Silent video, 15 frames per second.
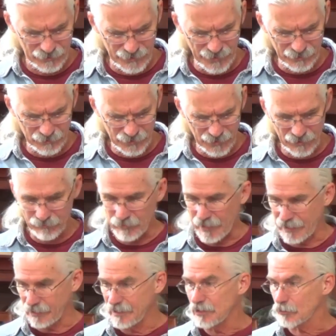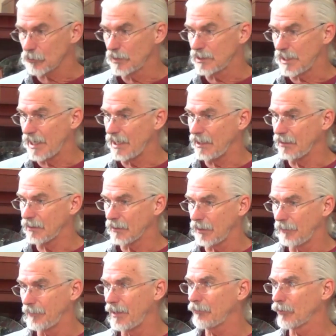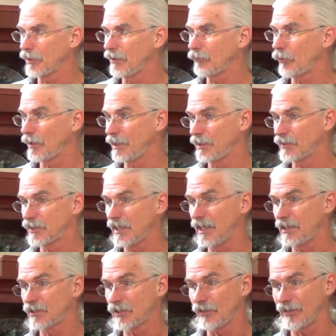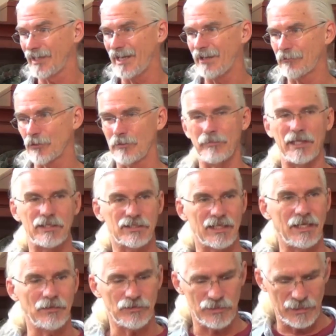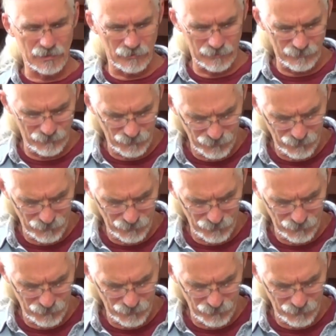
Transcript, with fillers: Yet they at least retained a memory of what he had said so that after it made sense, they,